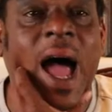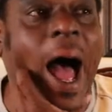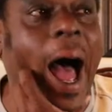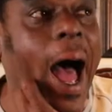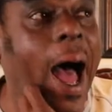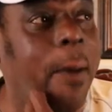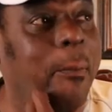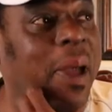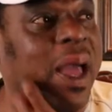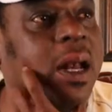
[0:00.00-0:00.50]

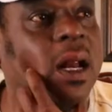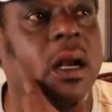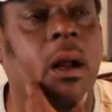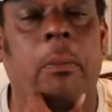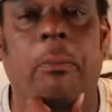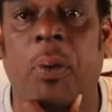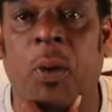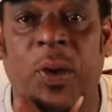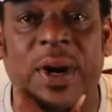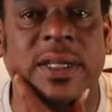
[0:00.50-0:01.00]
I made it
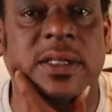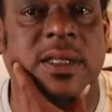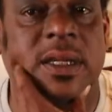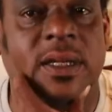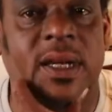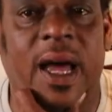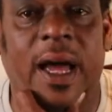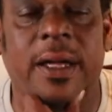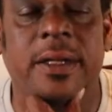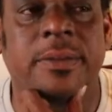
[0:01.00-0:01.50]
a point
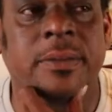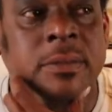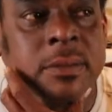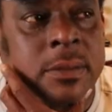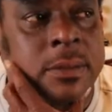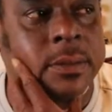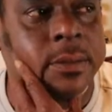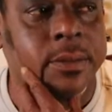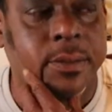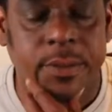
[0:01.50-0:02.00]
tonight.
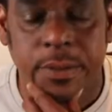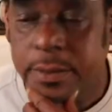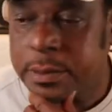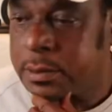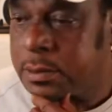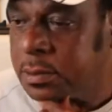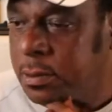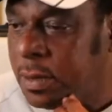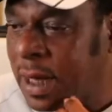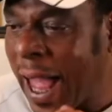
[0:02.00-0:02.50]

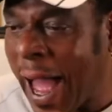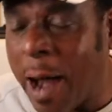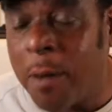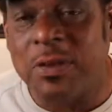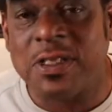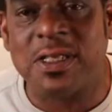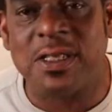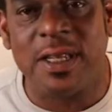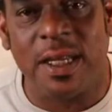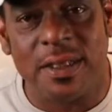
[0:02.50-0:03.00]
I
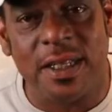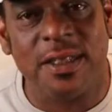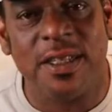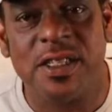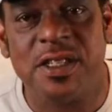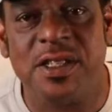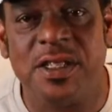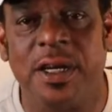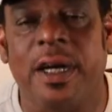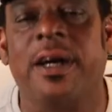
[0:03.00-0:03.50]
was sitting in
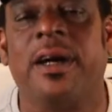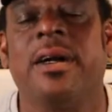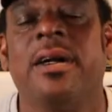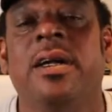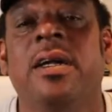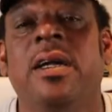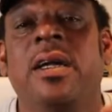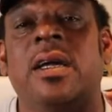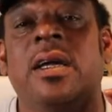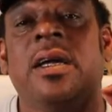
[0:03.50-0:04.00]
this chair
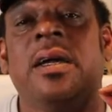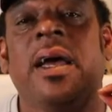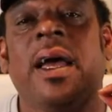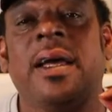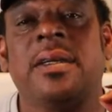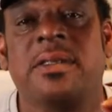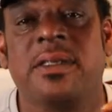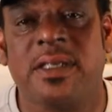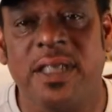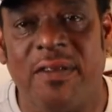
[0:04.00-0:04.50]

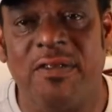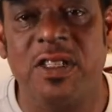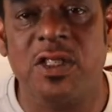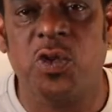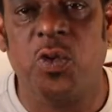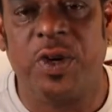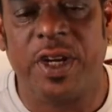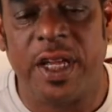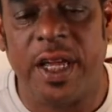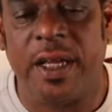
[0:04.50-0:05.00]
at
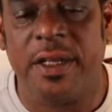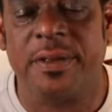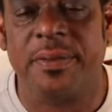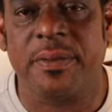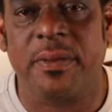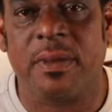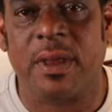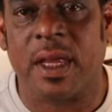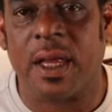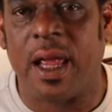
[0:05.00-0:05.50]
728.
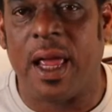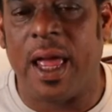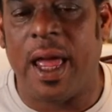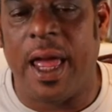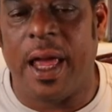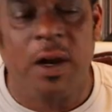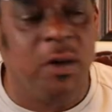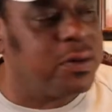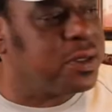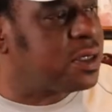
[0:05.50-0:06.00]

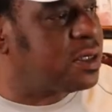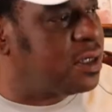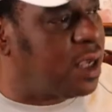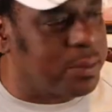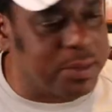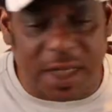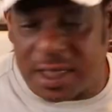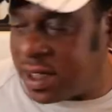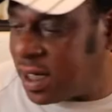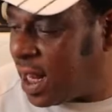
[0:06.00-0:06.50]
And it was
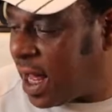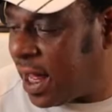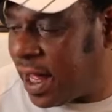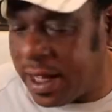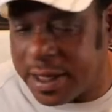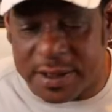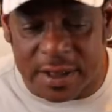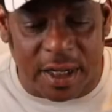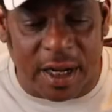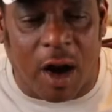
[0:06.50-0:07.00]
something that I
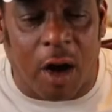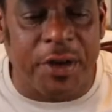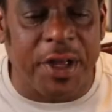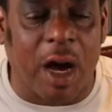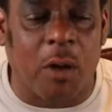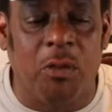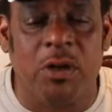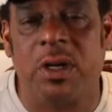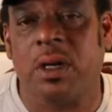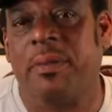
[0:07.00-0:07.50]
hadn't done. Oh,
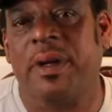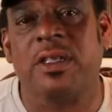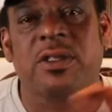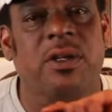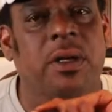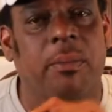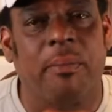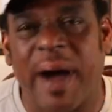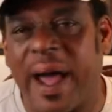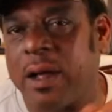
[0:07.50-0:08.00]
yeah, I wanted to make
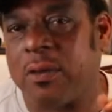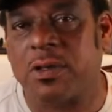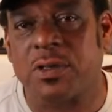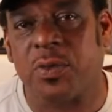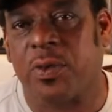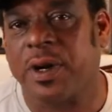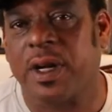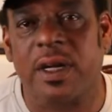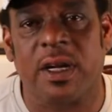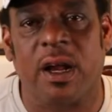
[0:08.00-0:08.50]
sure the mic
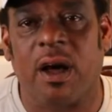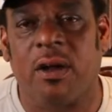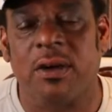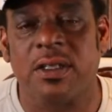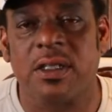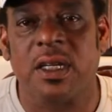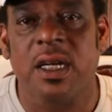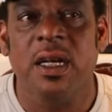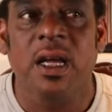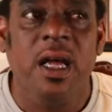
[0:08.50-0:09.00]
was working and all
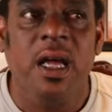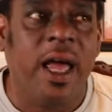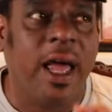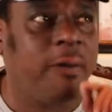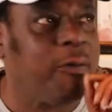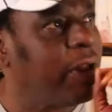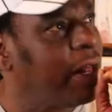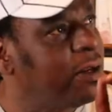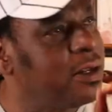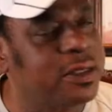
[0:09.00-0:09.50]
this.
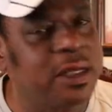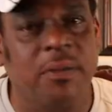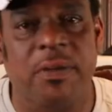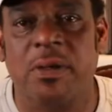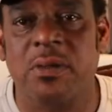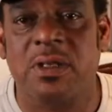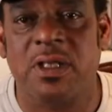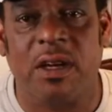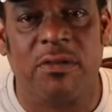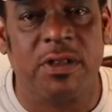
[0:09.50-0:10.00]
And when I looked up,
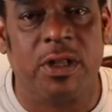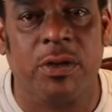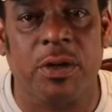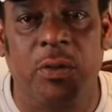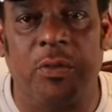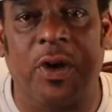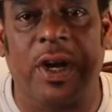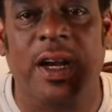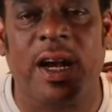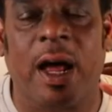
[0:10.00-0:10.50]
it was
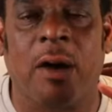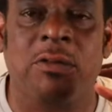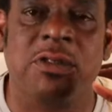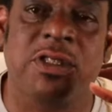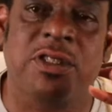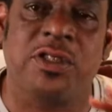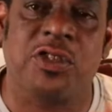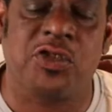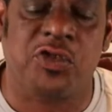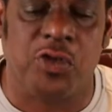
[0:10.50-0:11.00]
731 and I
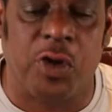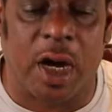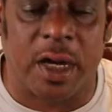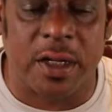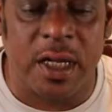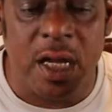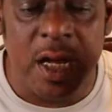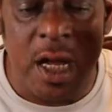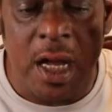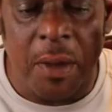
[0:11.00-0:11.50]
was
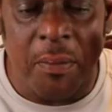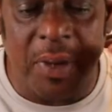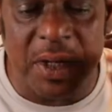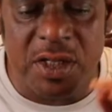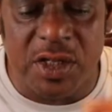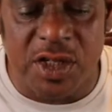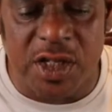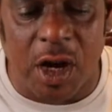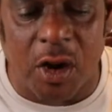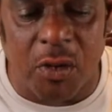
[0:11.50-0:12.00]
distraught.
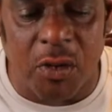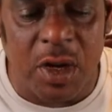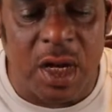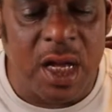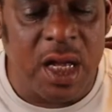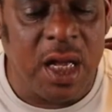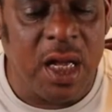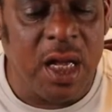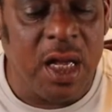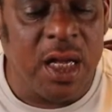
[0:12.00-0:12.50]
But Joe,
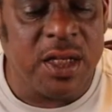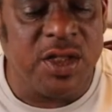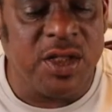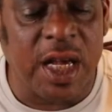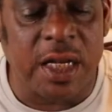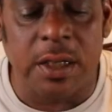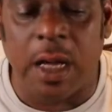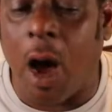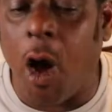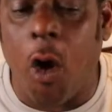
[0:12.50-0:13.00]

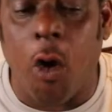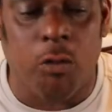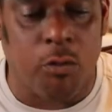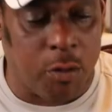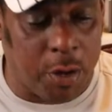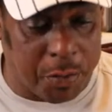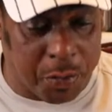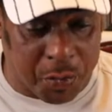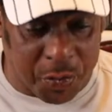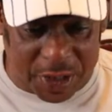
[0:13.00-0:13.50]
just
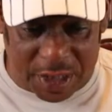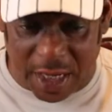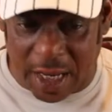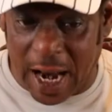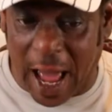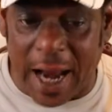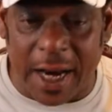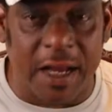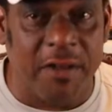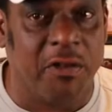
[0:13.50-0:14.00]
oh, when
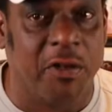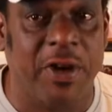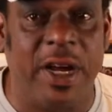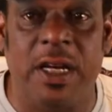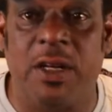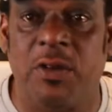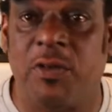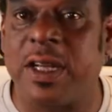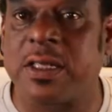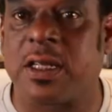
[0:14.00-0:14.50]
then I didn't even
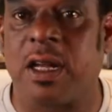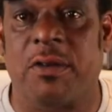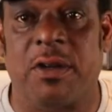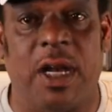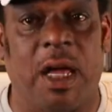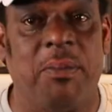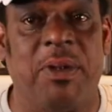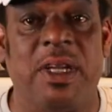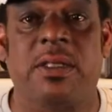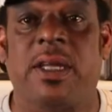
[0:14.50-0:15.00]
read the rest of
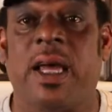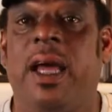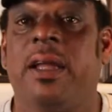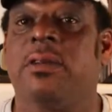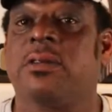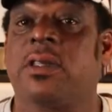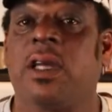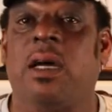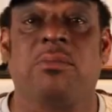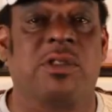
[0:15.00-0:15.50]
it. Let me tell
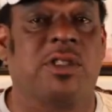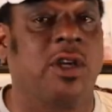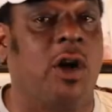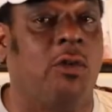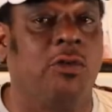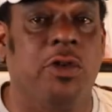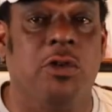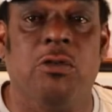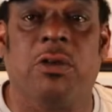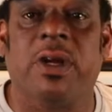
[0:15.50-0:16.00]
you something,
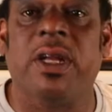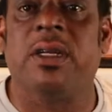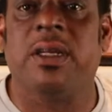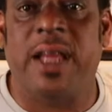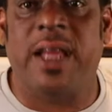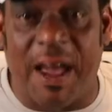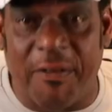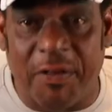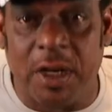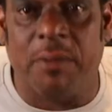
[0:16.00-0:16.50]
Joe. You
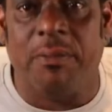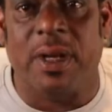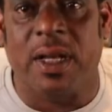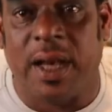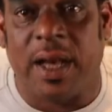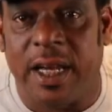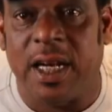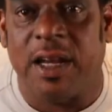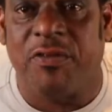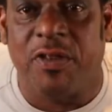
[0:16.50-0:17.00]
could definitely be
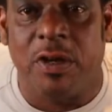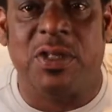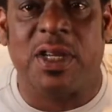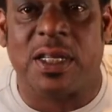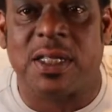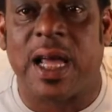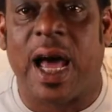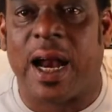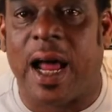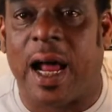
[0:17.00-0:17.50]
late if you
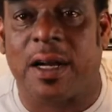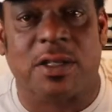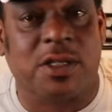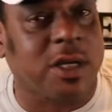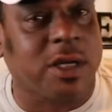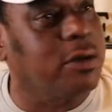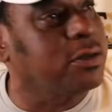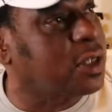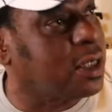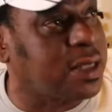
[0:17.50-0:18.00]
just got out of
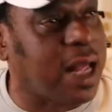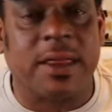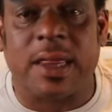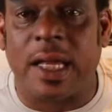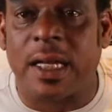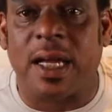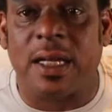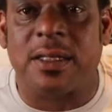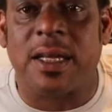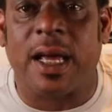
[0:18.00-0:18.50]
church because I
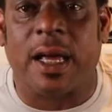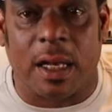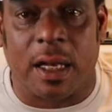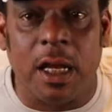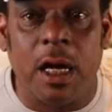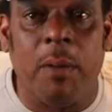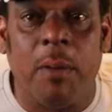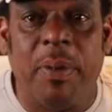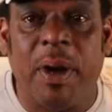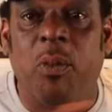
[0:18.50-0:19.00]
think they take a
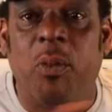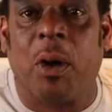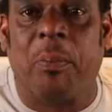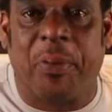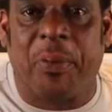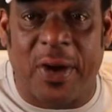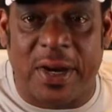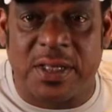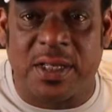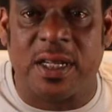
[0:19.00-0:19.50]
little bit more
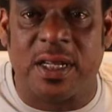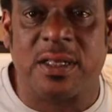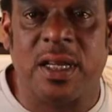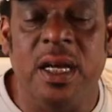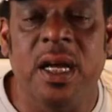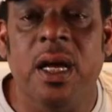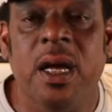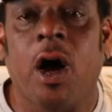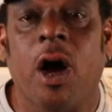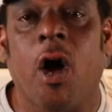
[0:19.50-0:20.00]
precedence
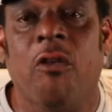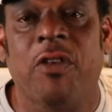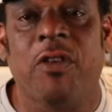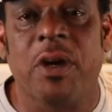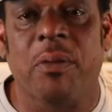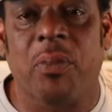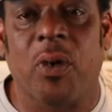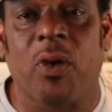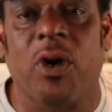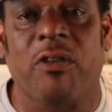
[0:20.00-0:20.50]
over
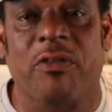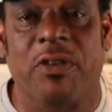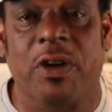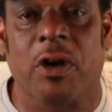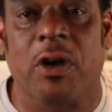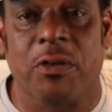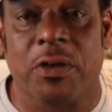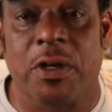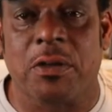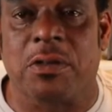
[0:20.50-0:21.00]
your boy over
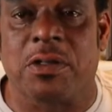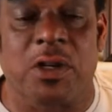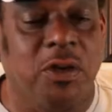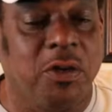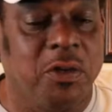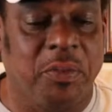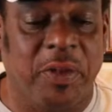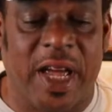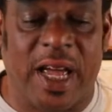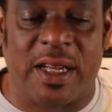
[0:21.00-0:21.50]
here on
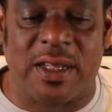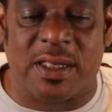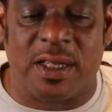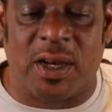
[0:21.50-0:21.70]
YouTube, man.